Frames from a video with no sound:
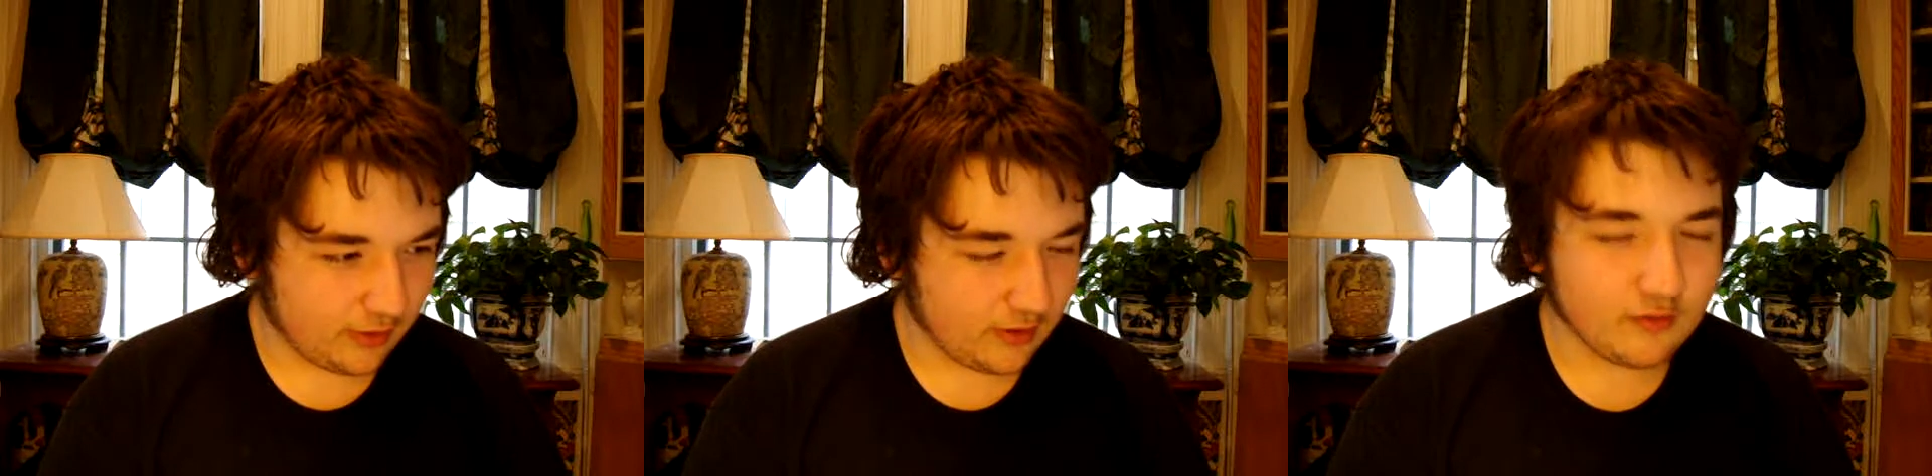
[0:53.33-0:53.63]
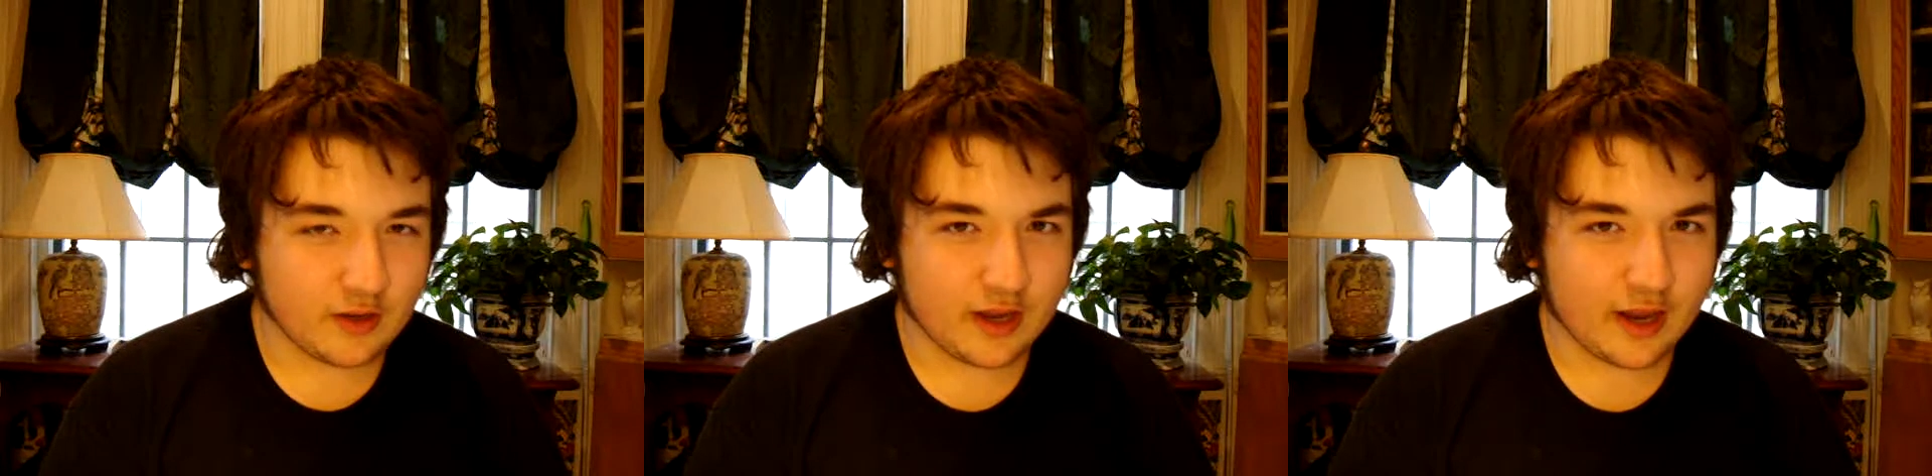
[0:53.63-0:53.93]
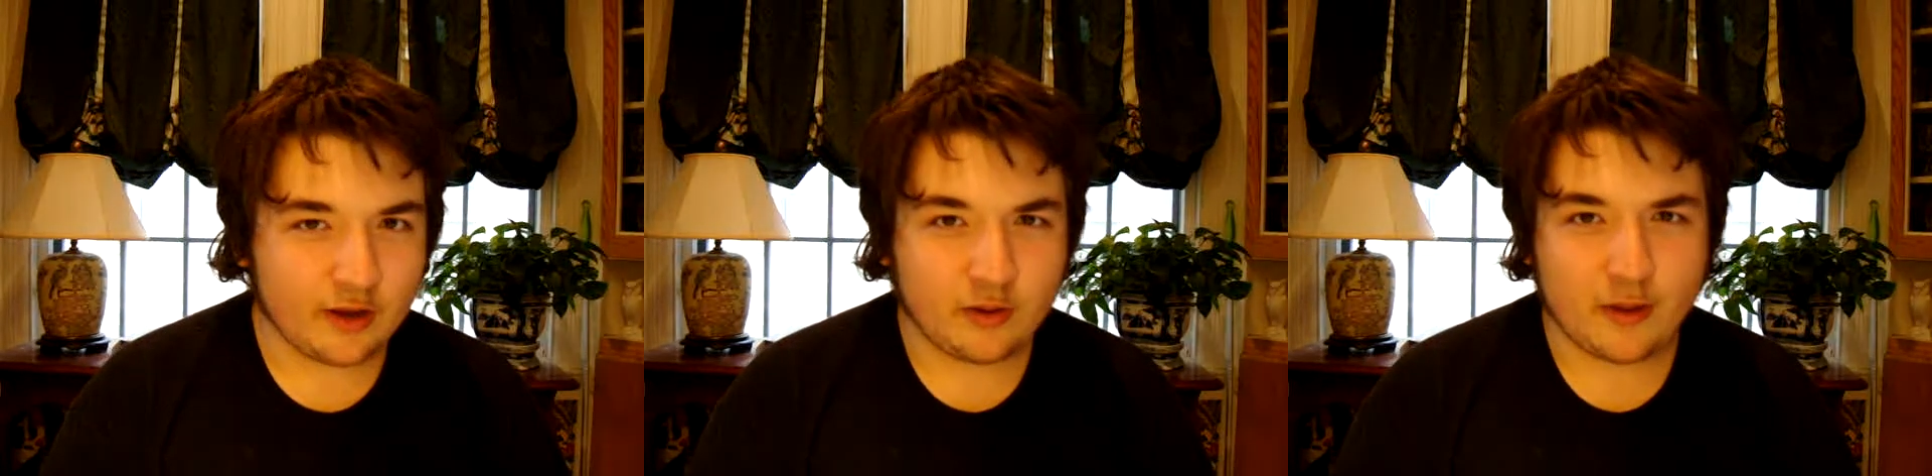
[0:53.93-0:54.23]
think I've got
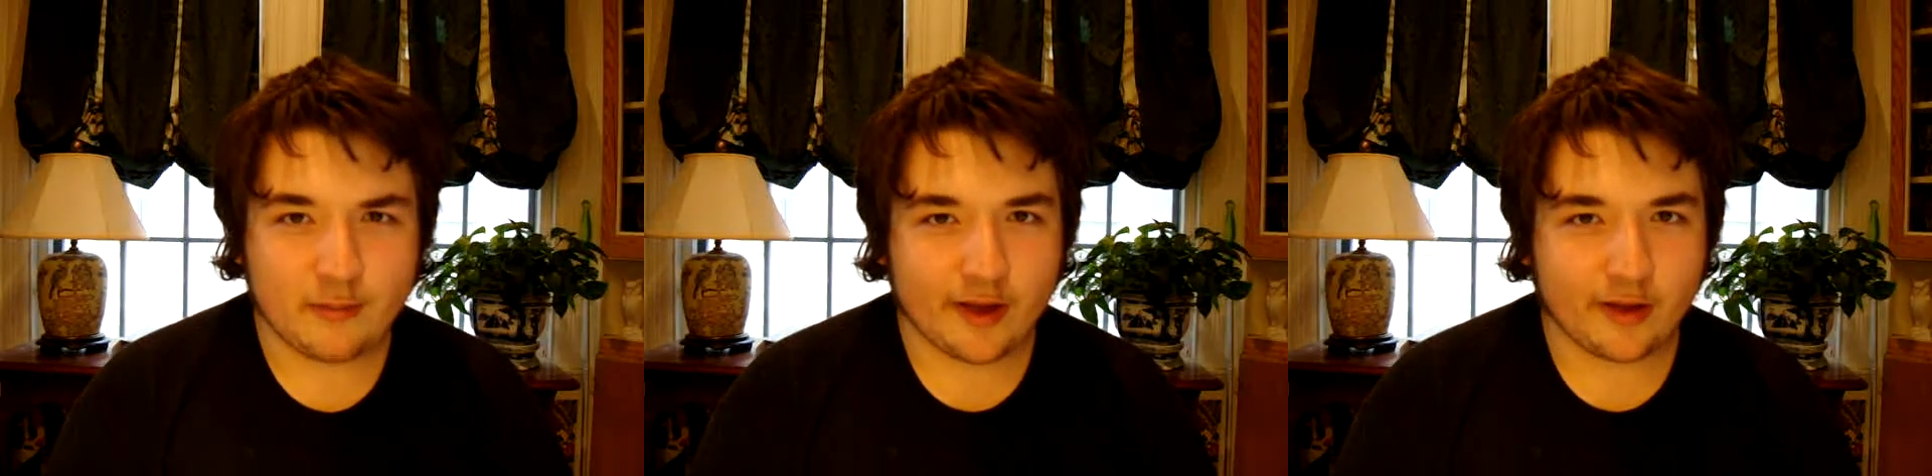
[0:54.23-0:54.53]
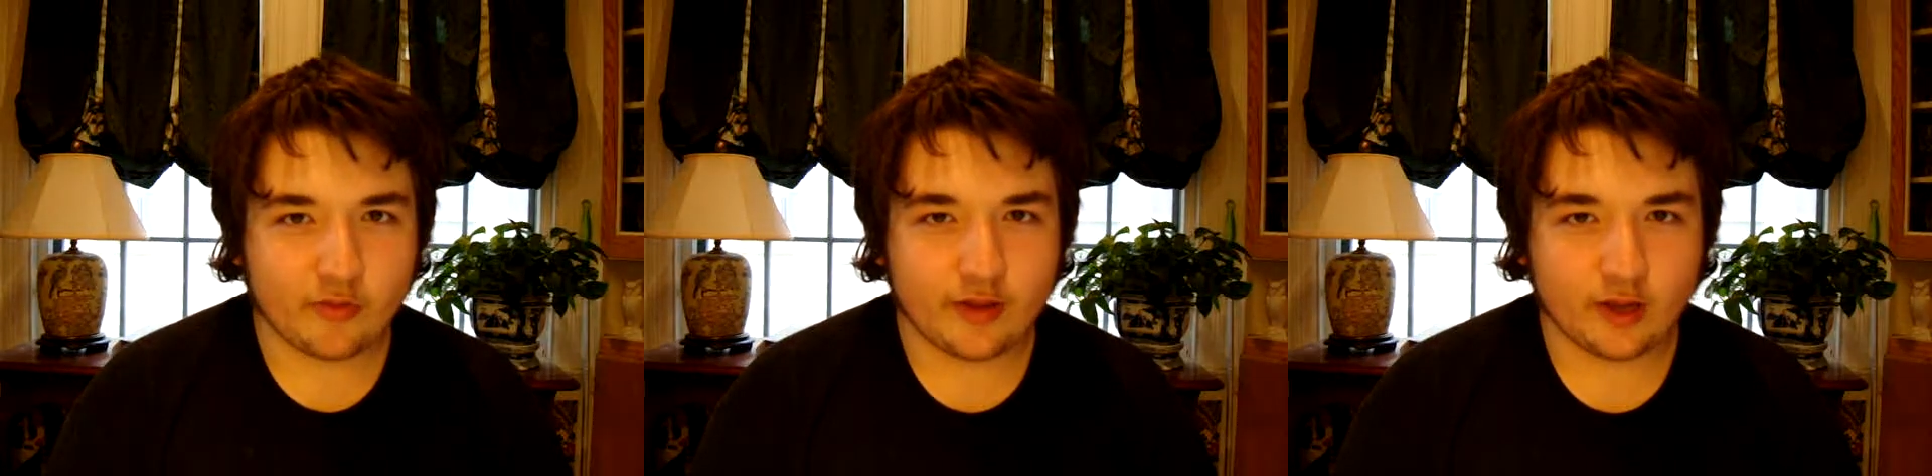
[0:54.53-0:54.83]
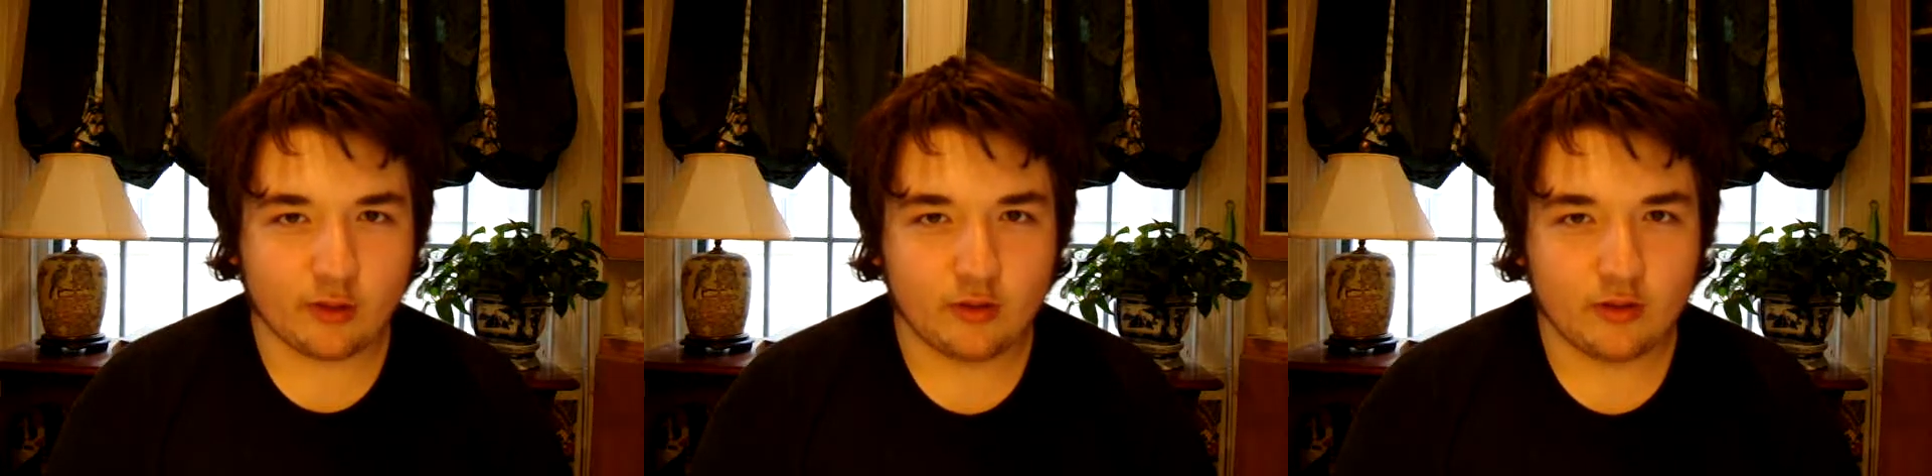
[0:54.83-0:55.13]
hair in my mouth
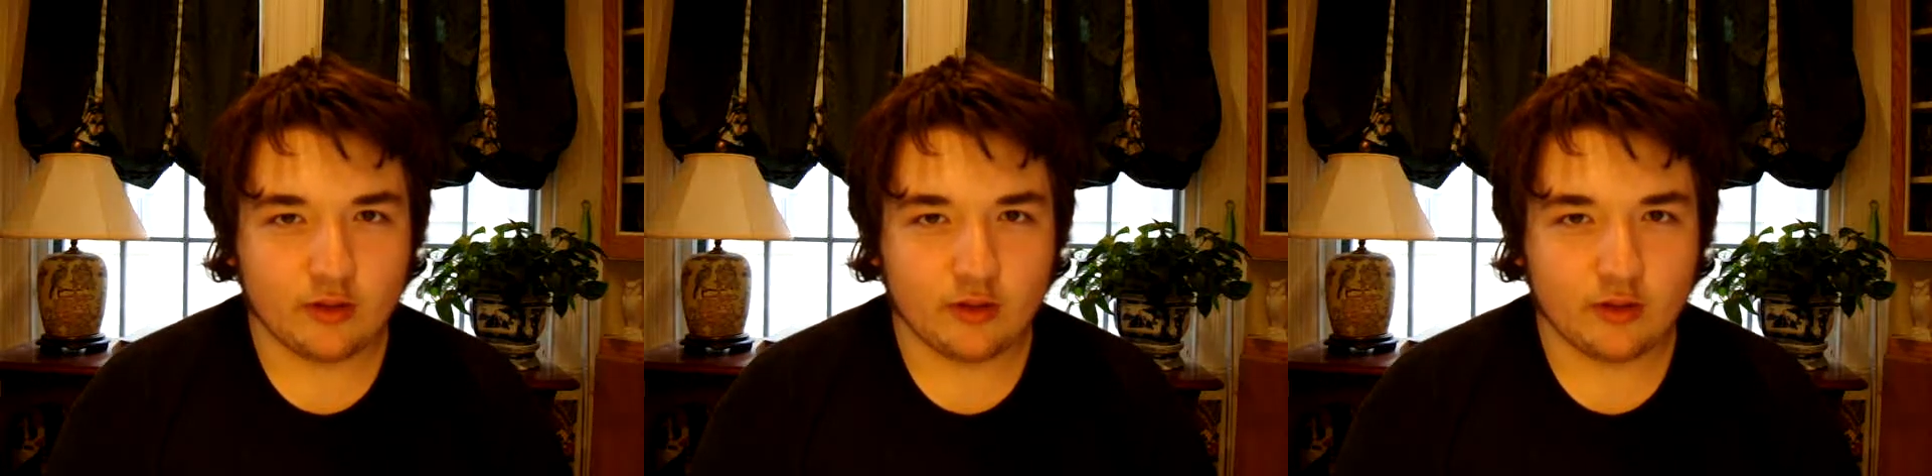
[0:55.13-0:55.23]
now.